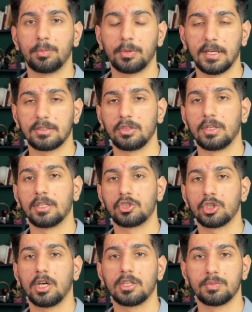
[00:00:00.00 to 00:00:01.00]
price so you can
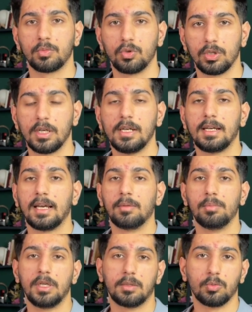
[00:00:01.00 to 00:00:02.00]
charge more and
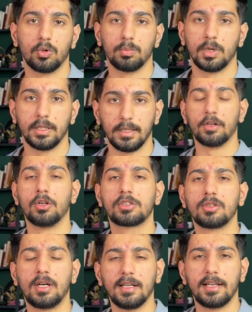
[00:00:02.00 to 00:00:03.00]
make more money. Also,
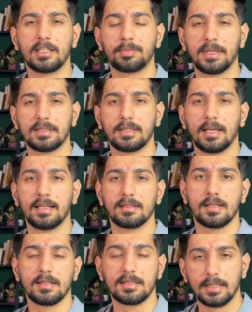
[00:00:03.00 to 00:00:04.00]
AliExpress has
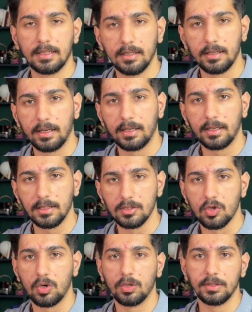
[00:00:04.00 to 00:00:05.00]
seller ratings
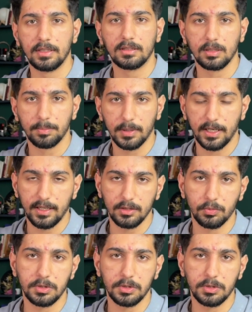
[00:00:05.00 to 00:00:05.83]
on these suppliers, which